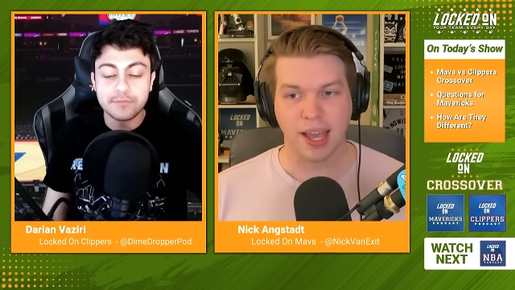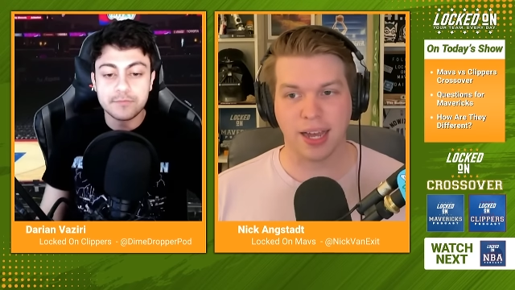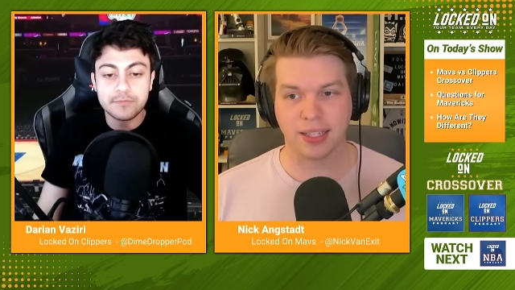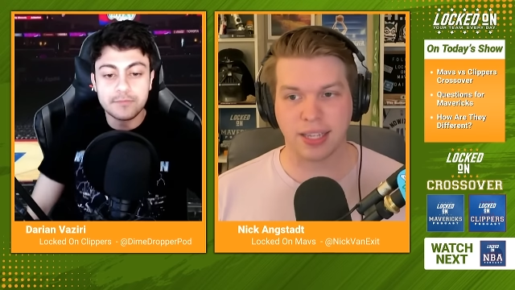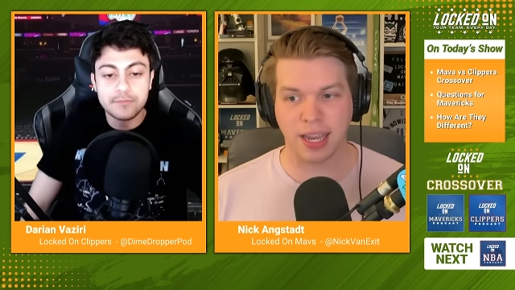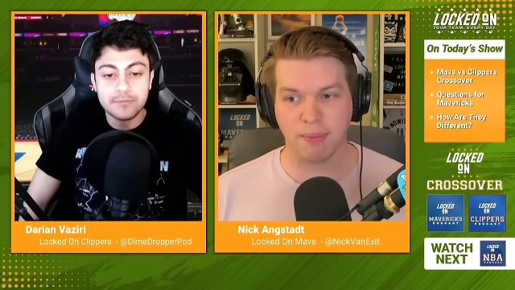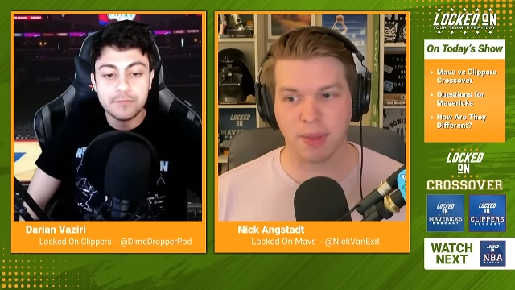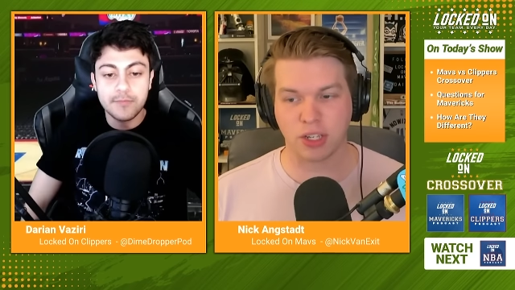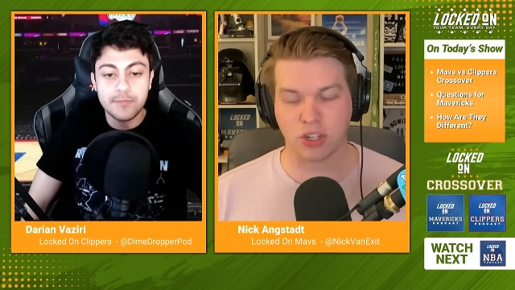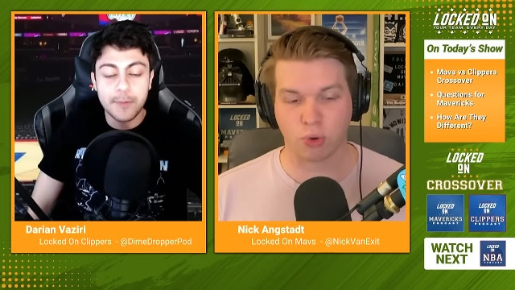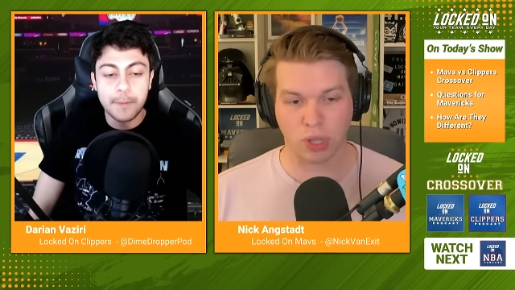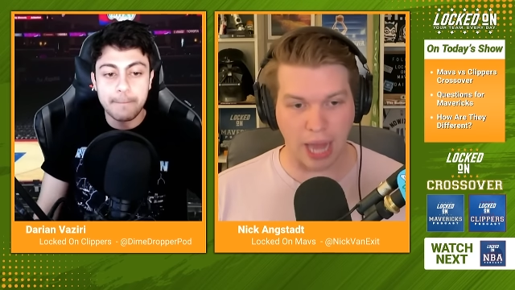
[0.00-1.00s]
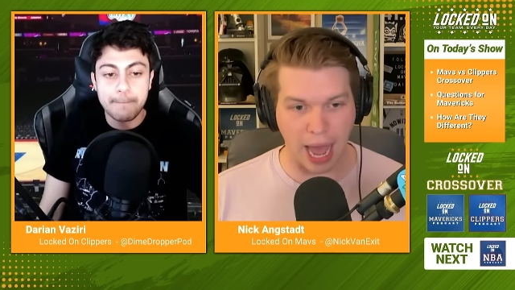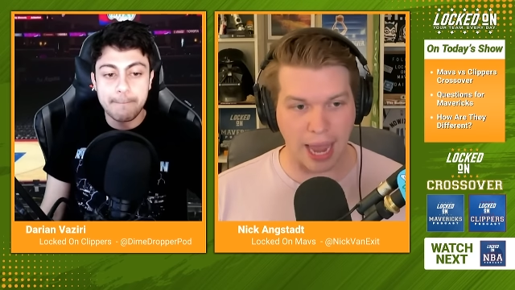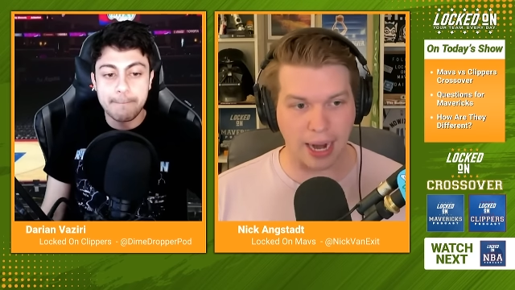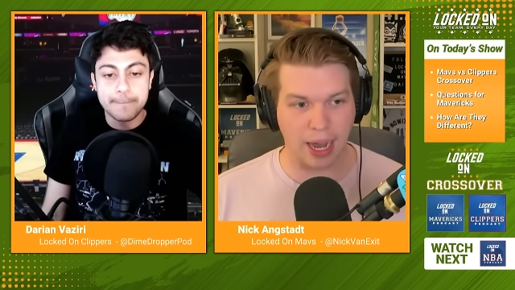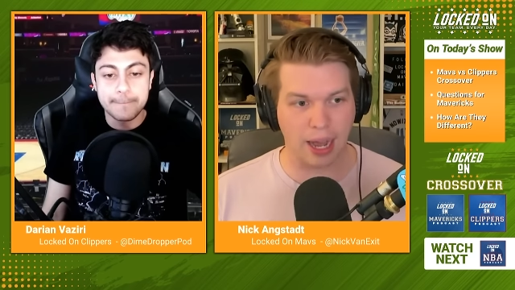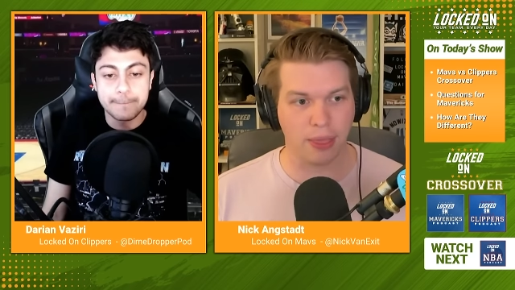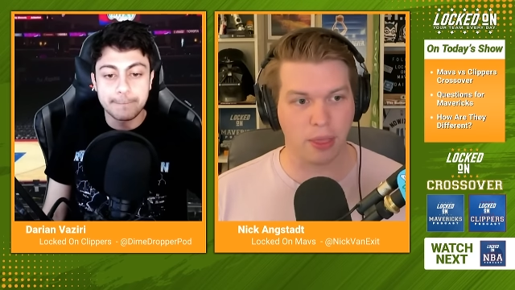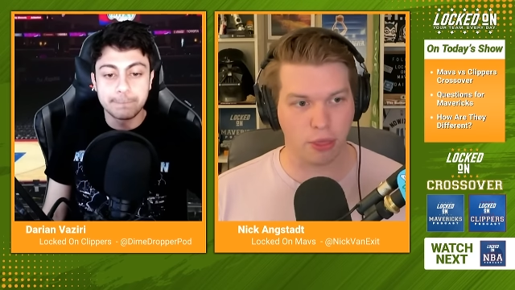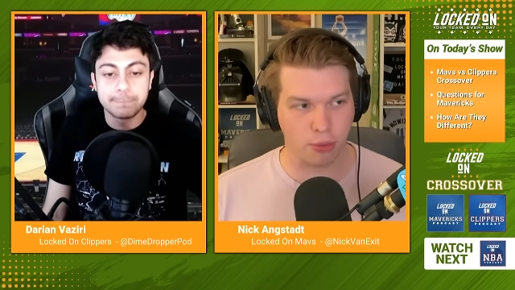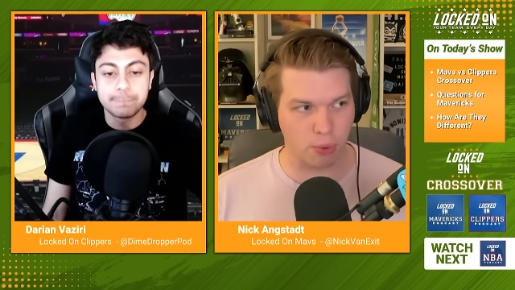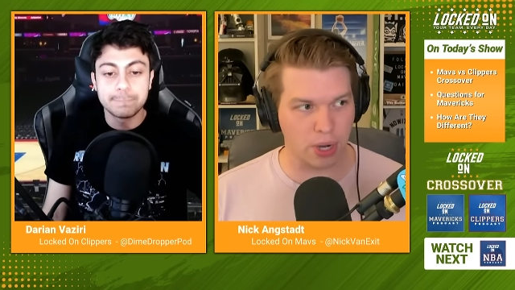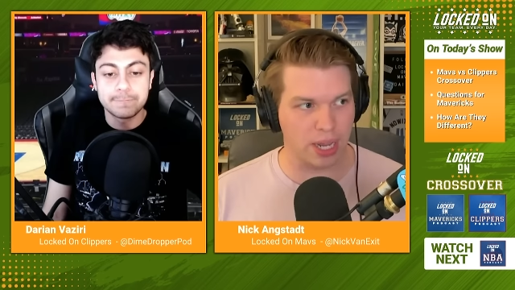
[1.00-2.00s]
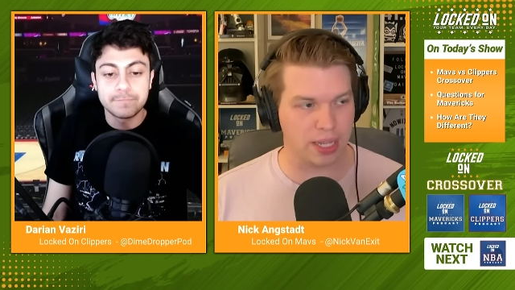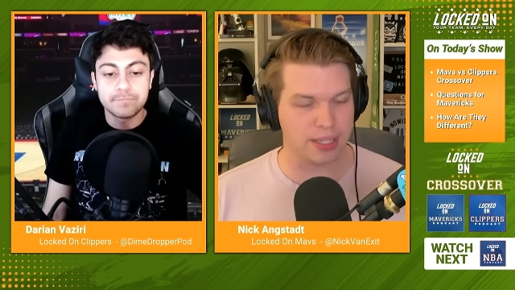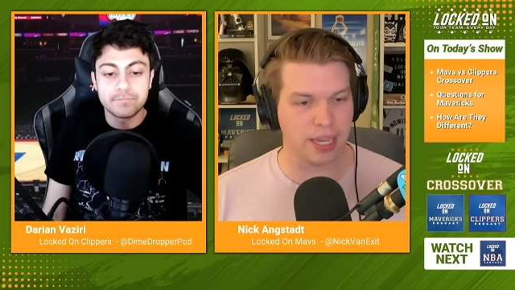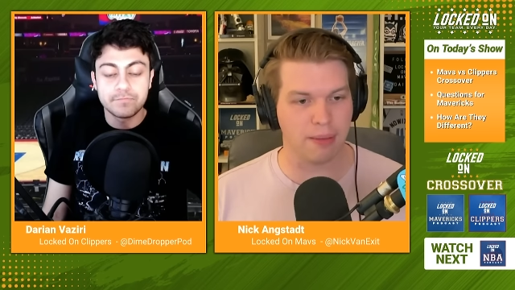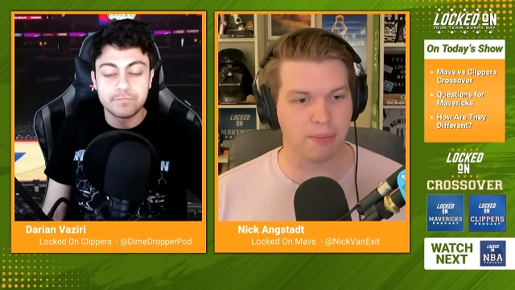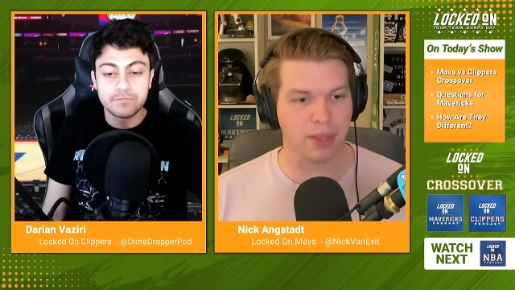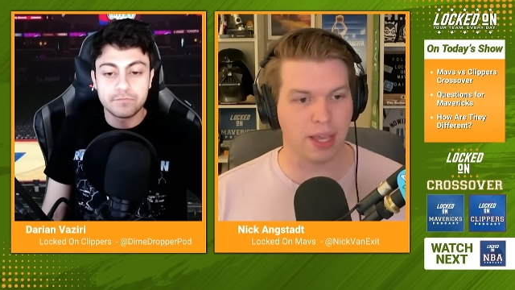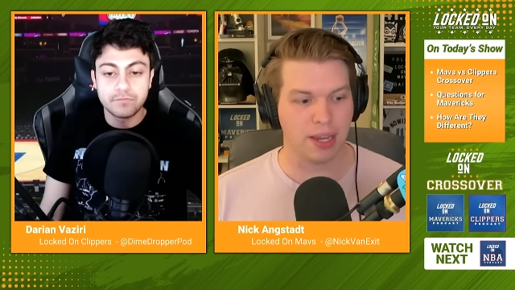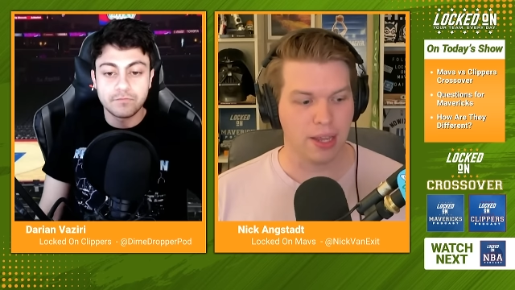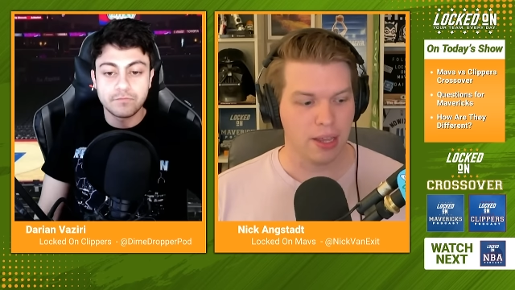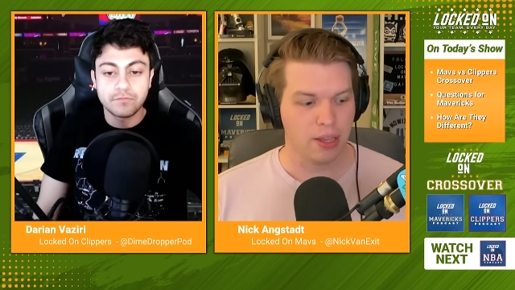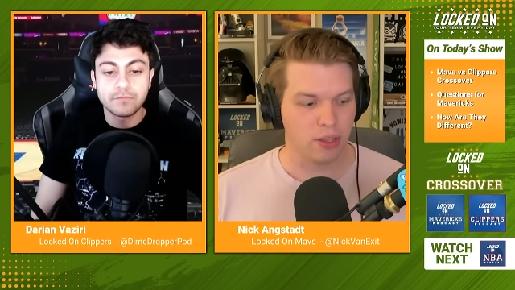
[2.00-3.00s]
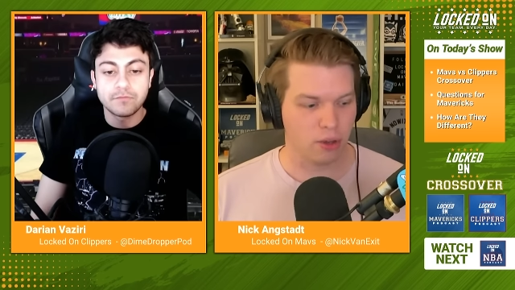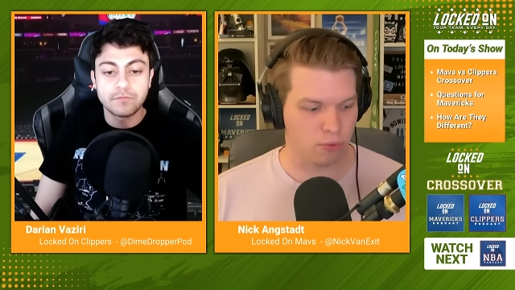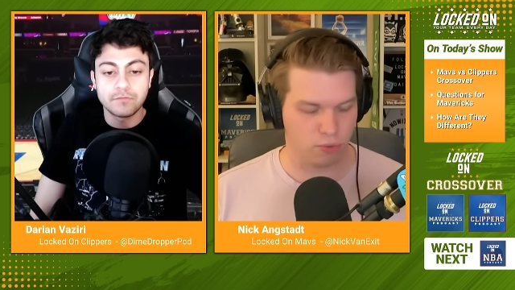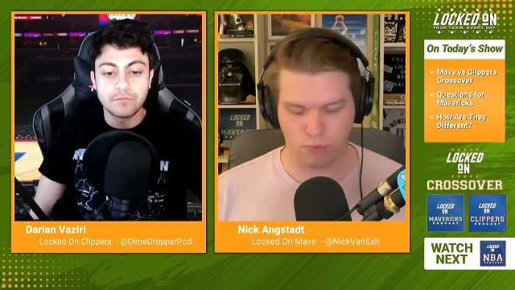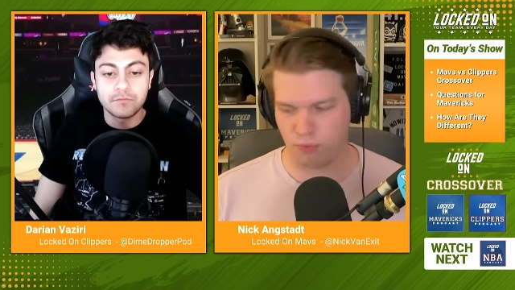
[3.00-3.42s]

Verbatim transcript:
Speaker 1: a team that just relied on the three, a team that, you know,